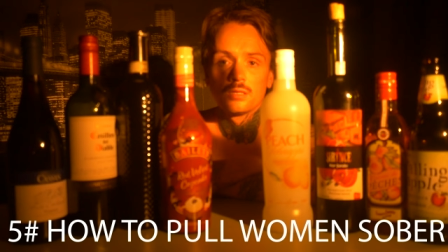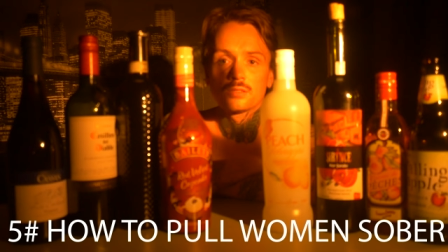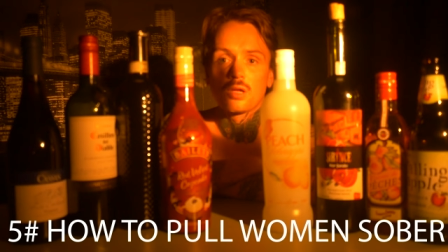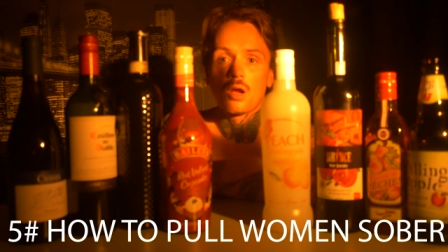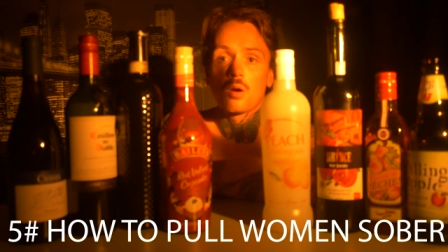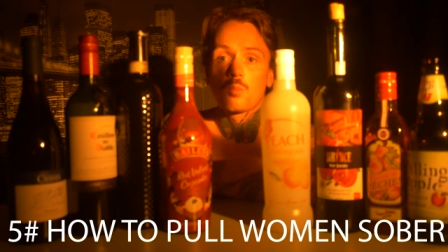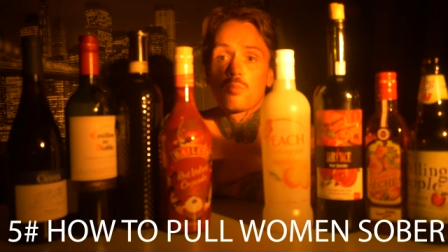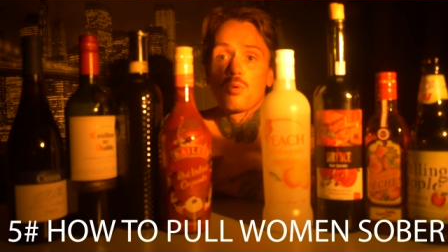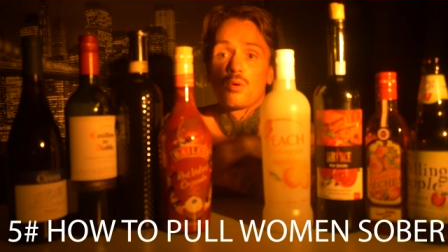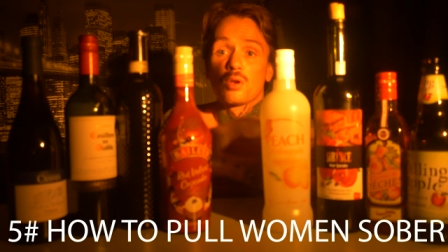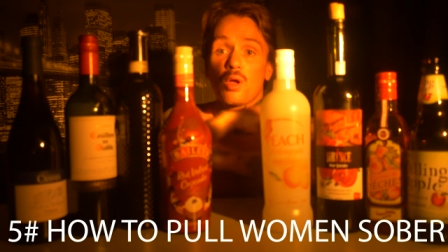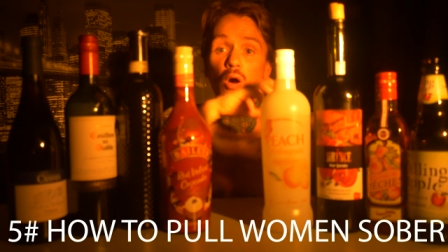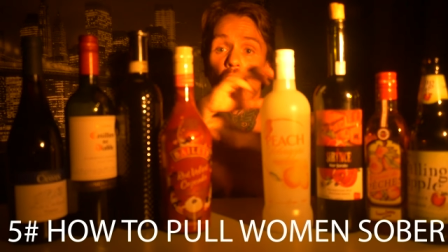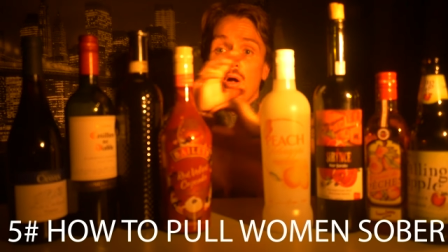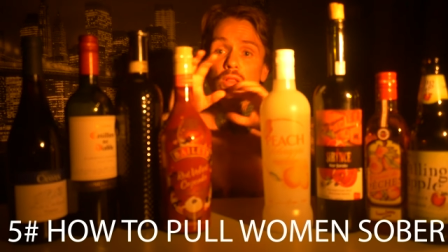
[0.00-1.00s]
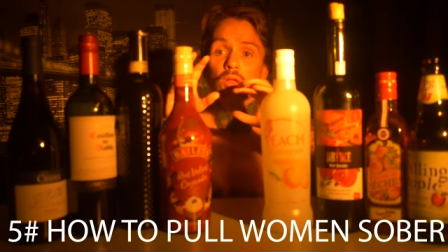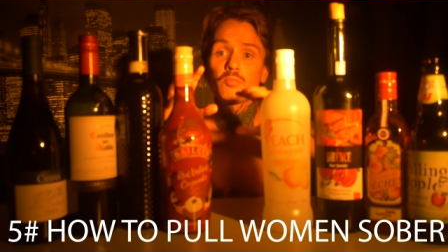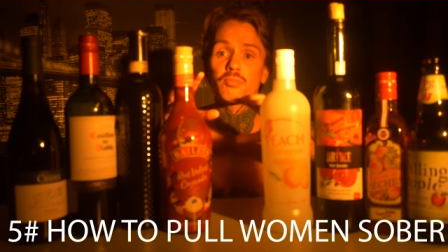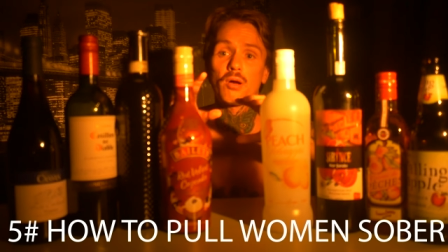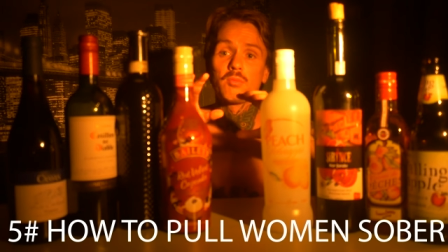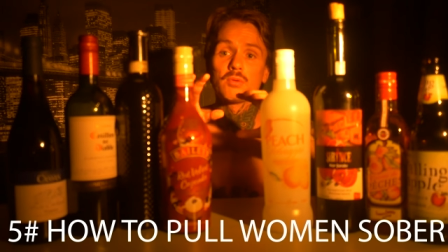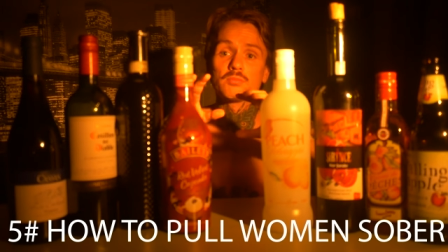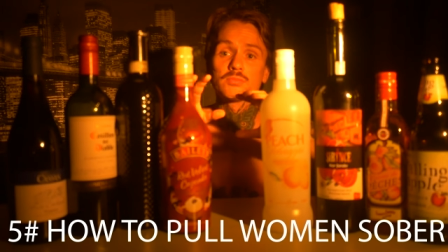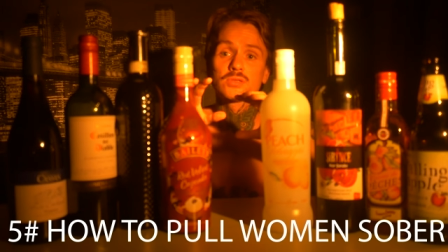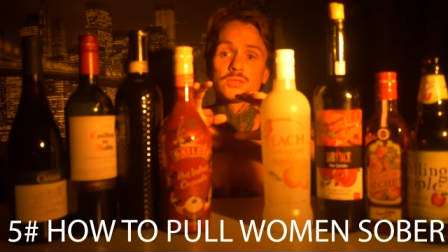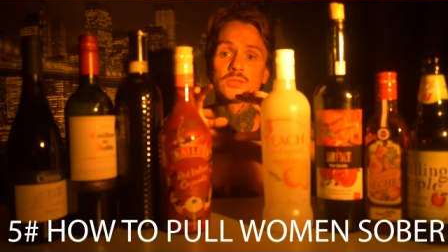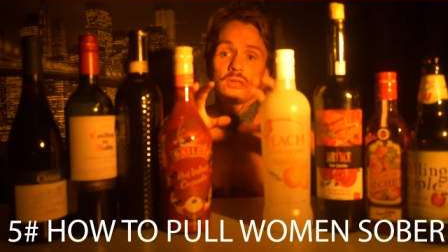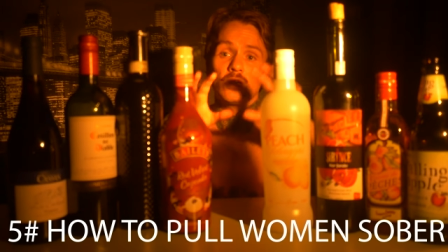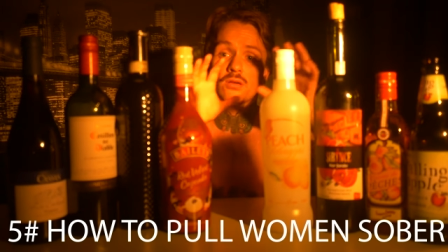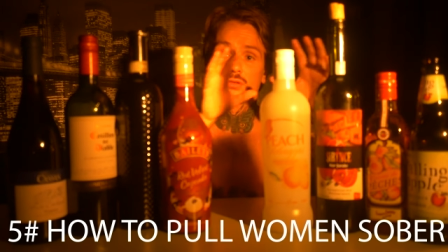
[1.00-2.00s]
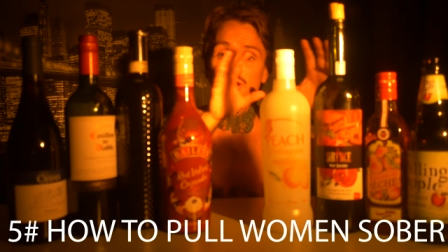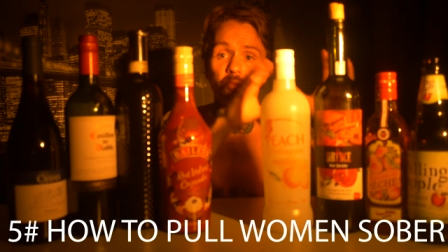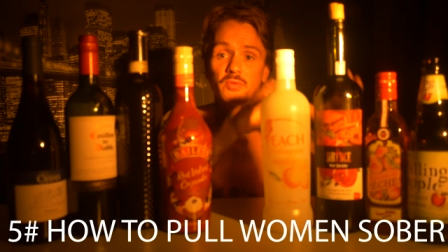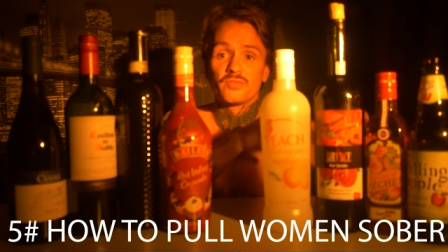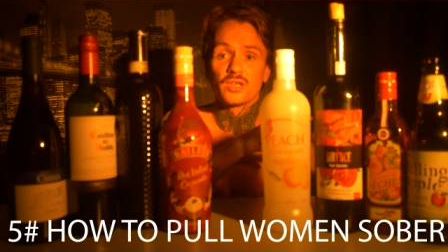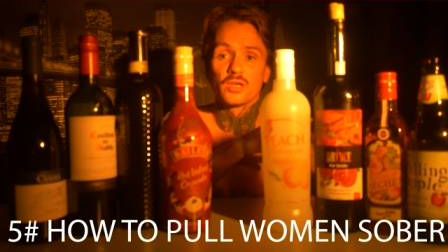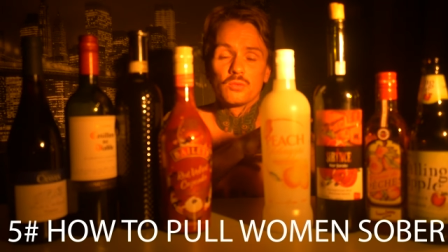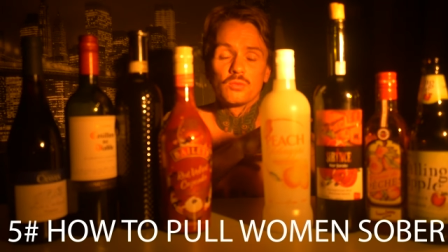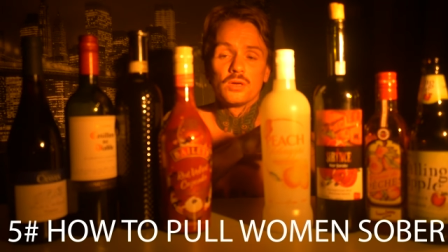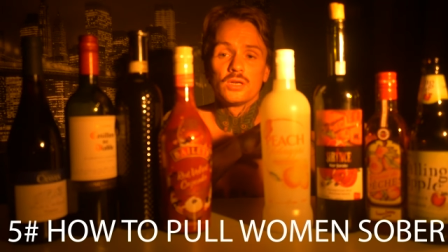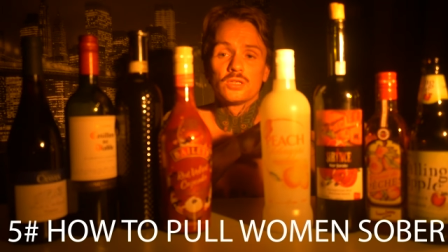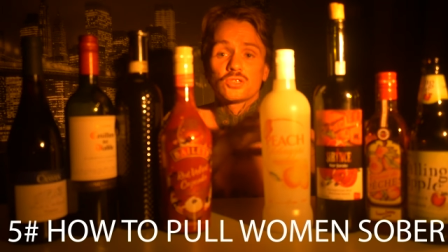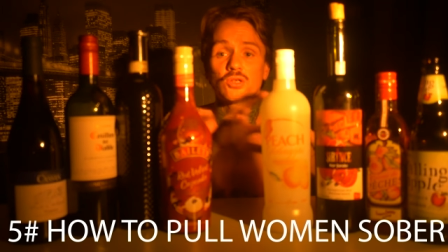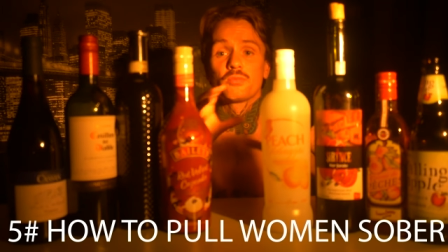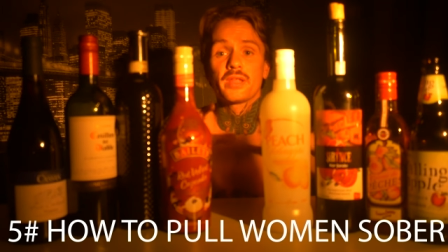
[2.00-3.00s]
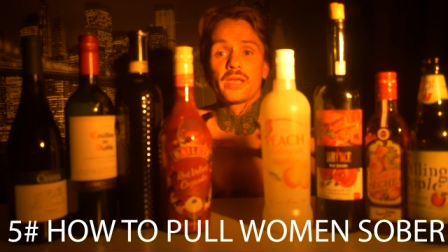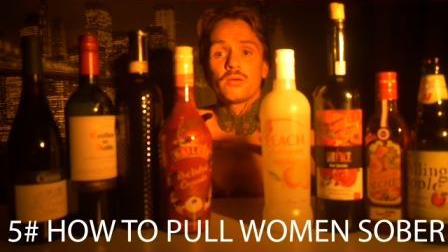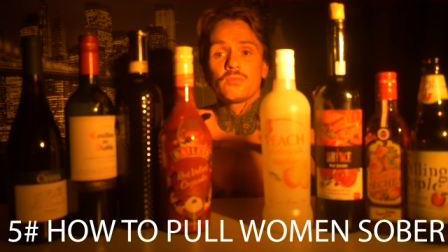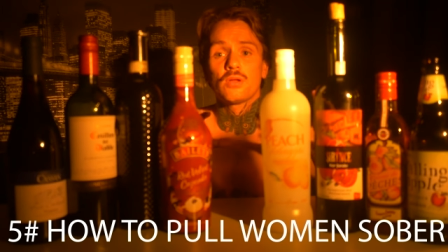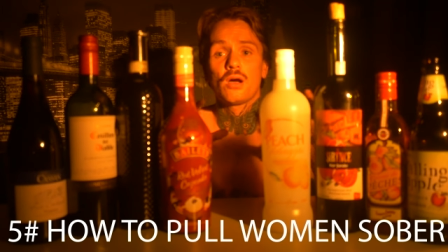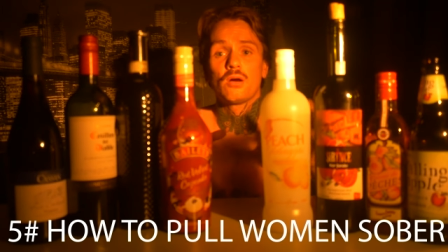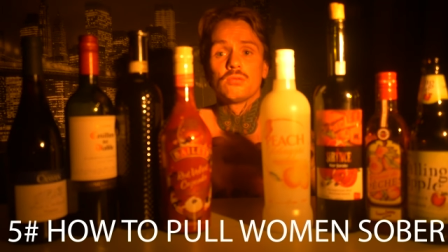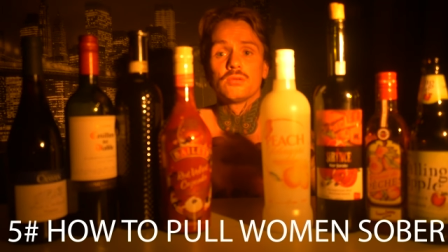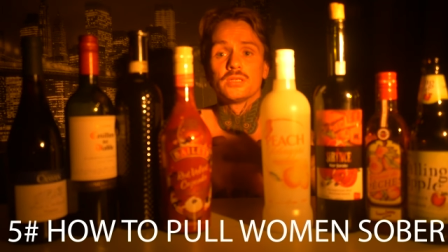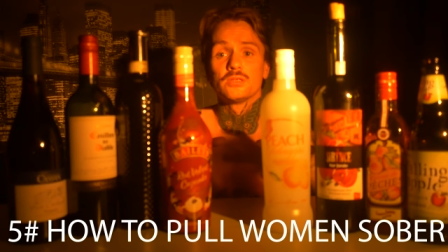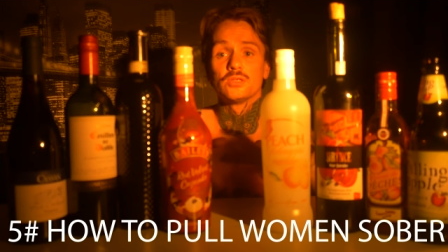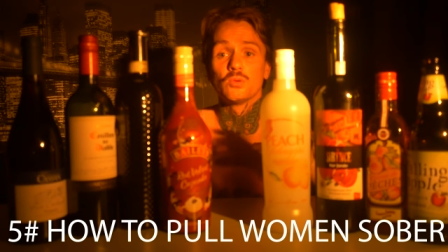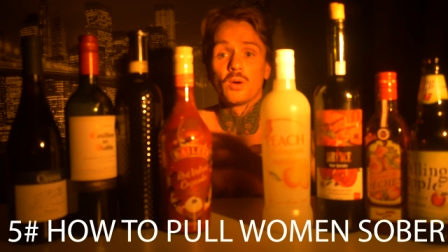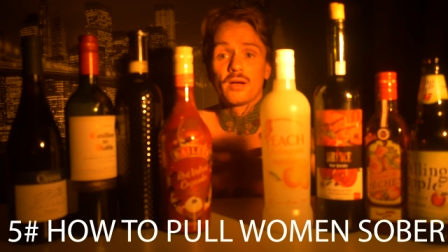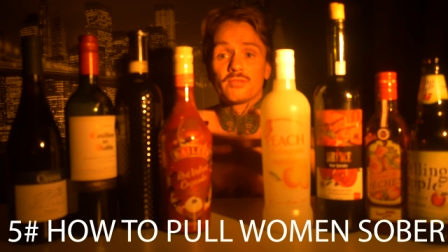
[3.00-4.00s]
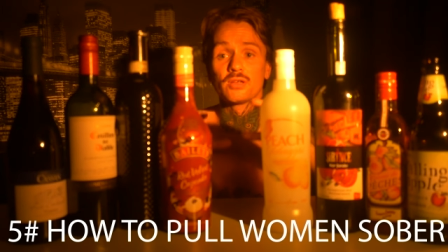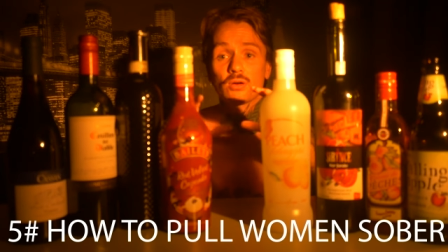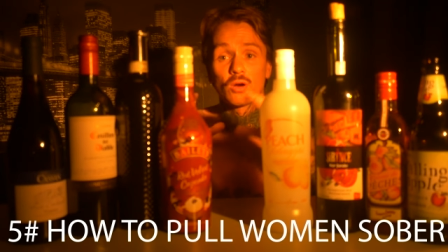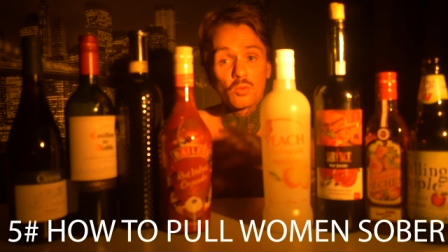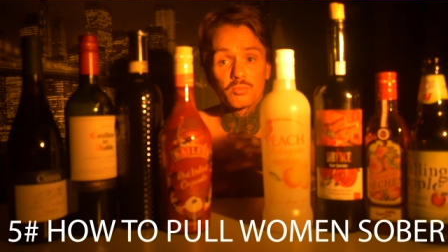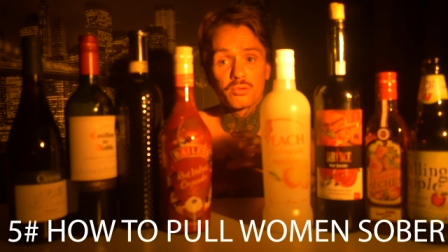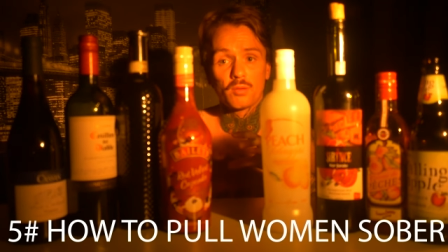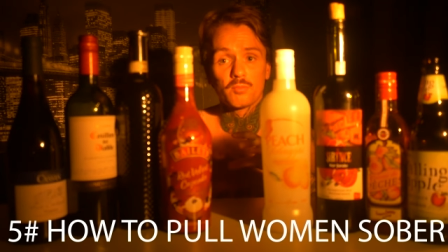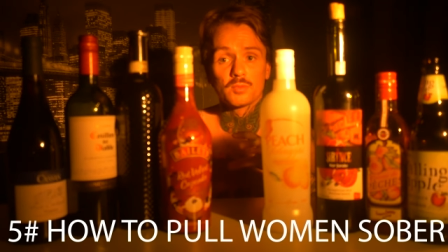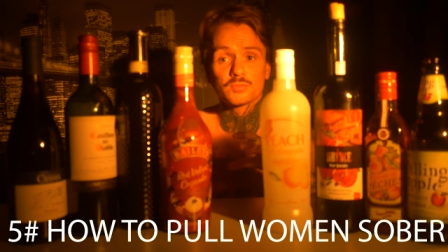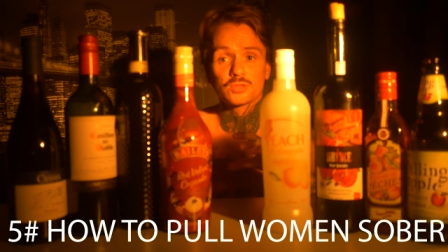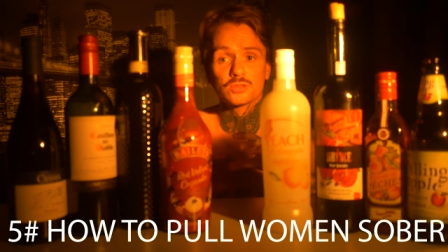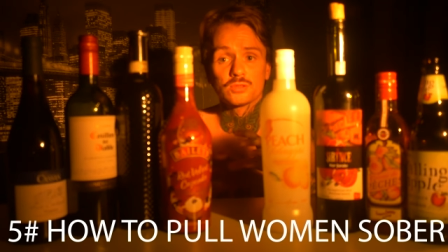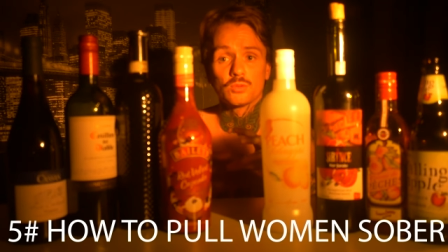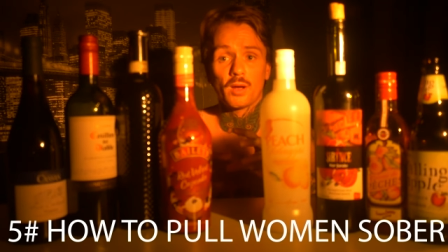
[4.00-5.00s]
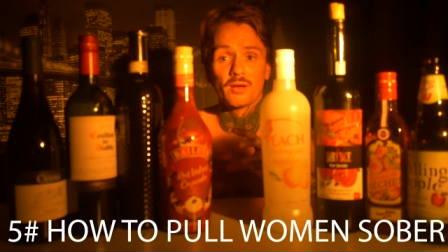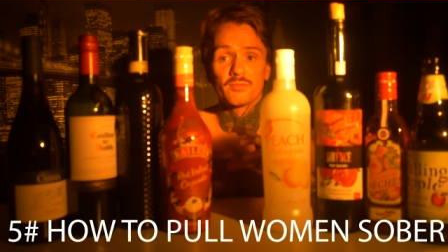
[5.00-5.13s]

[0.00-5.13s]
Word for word: they're putting all the problems on top of you. So now not only do you have your own problems, you